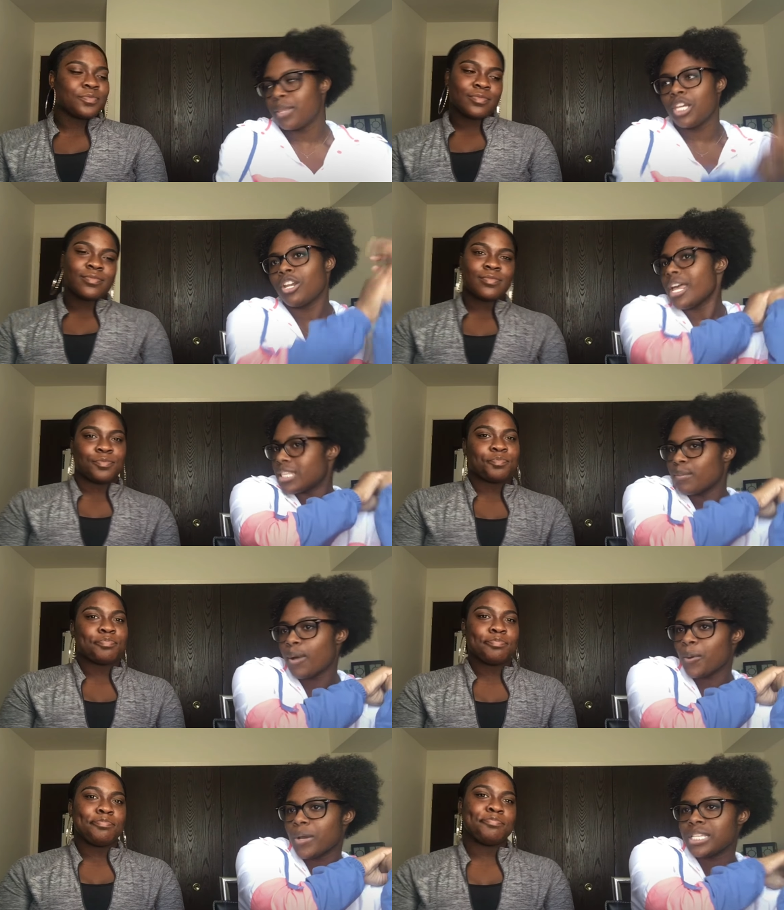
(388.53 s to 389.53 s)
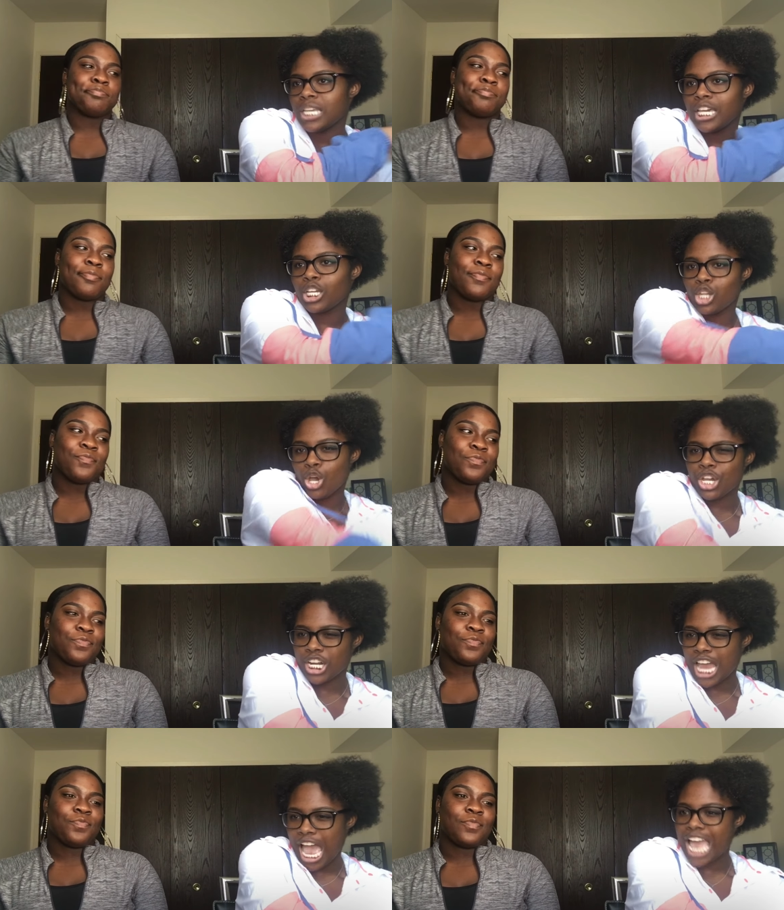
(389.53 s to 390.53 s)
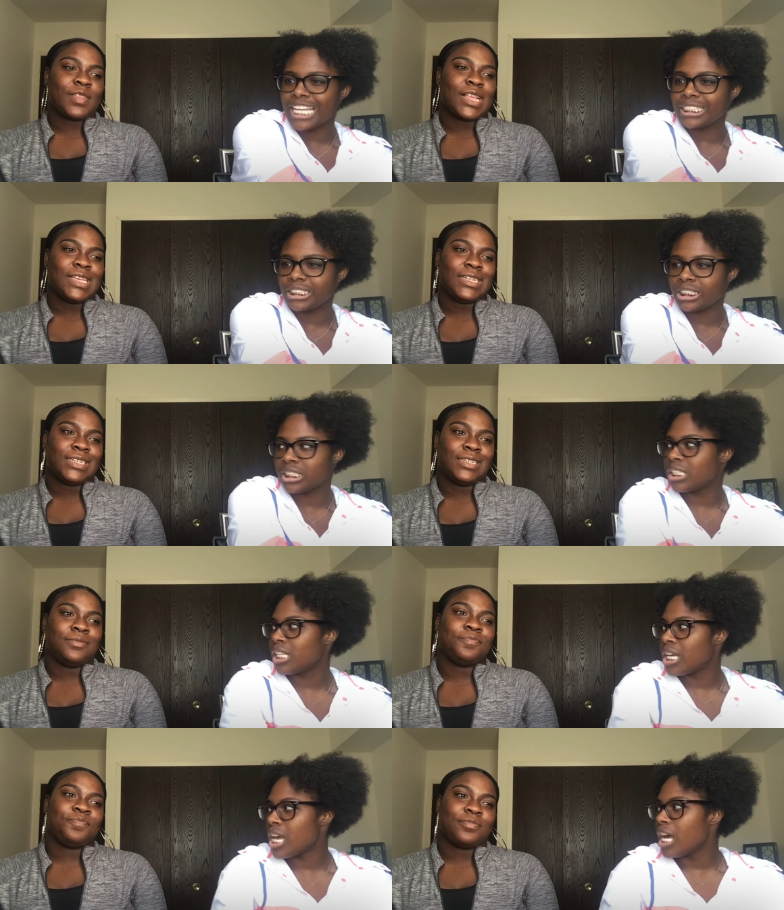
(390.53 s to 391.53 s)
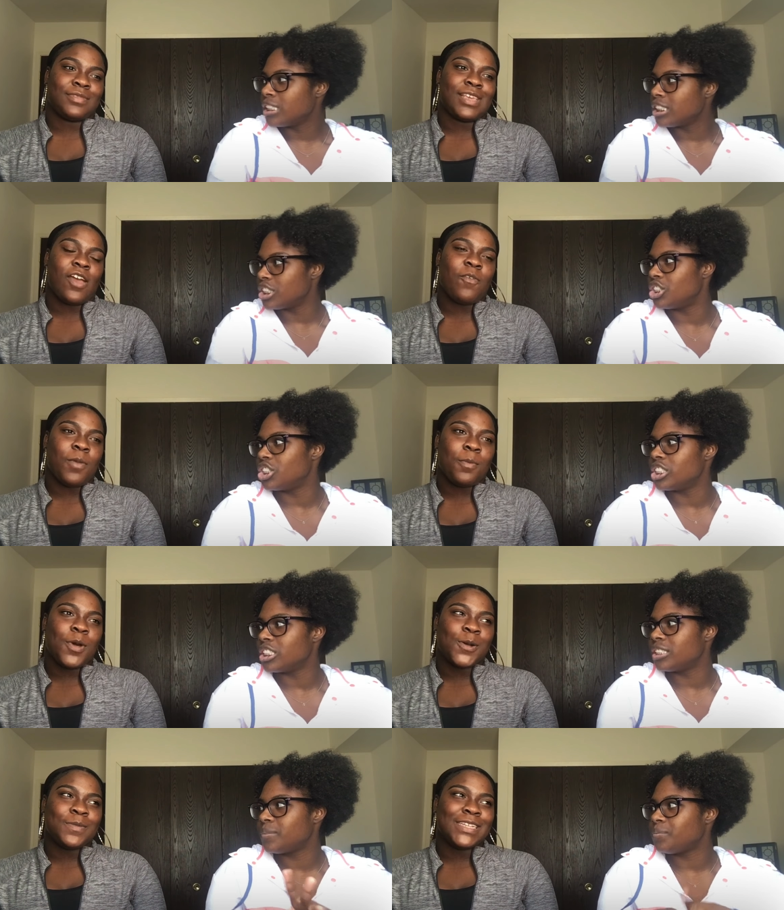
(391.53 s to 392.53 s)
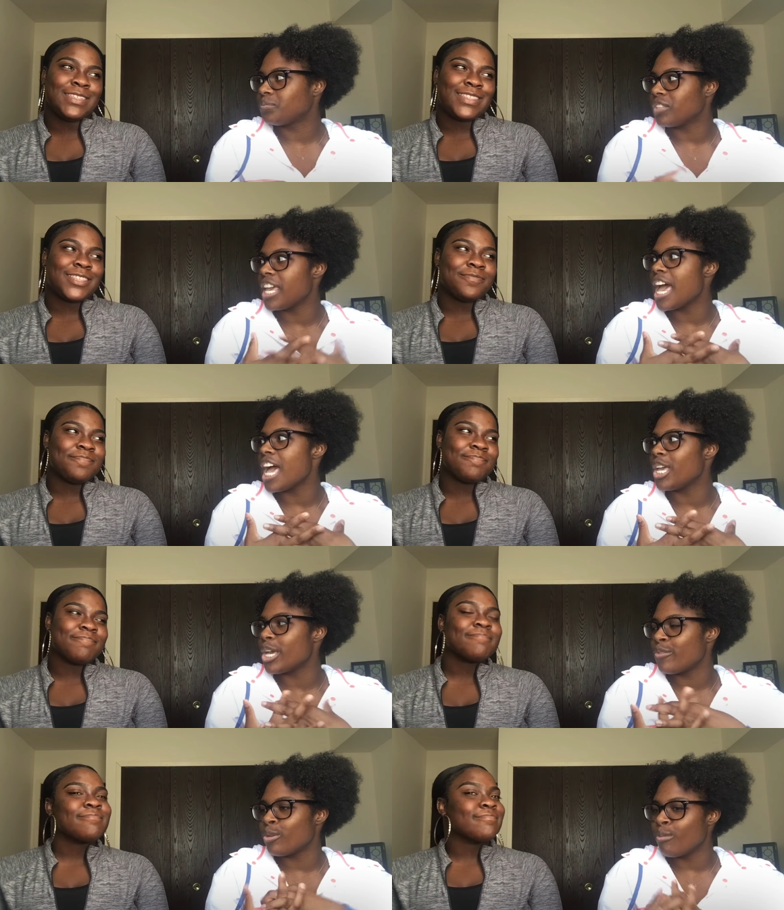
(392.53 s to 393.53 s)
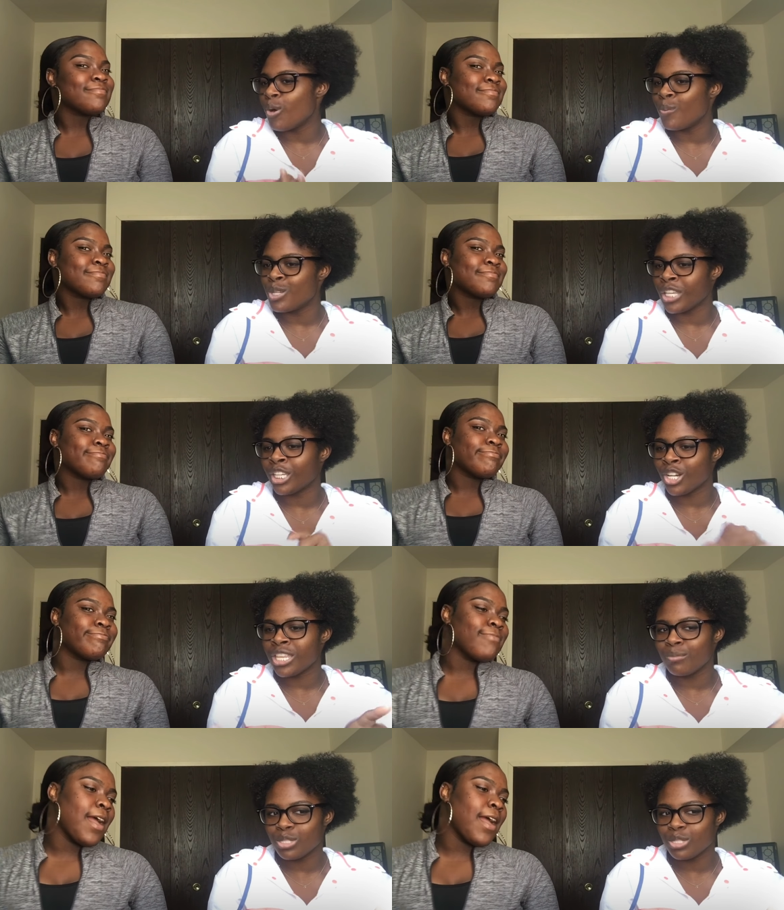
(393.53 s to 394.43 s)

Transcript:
Speaker 1: But then you're not to the point where it's like, no, you're not. Yeah, yeah you have your moments. Like you're in